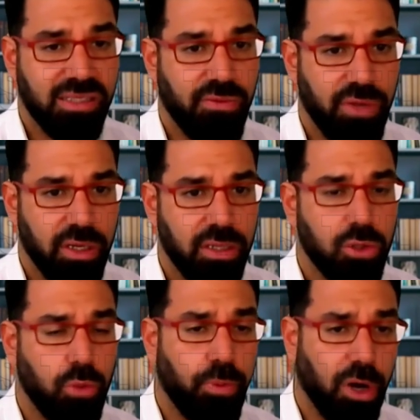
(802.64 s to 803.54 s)
Hamas
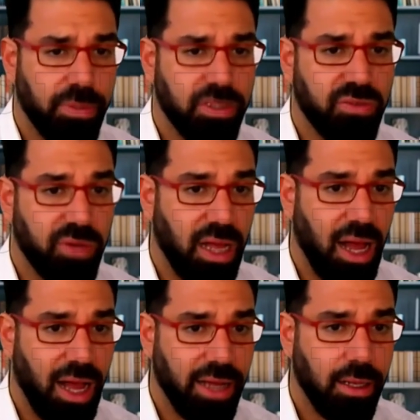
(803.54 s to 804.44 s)
civilians who
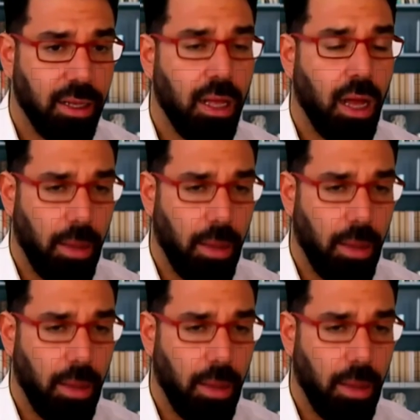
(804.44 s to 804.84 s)
purposefully hide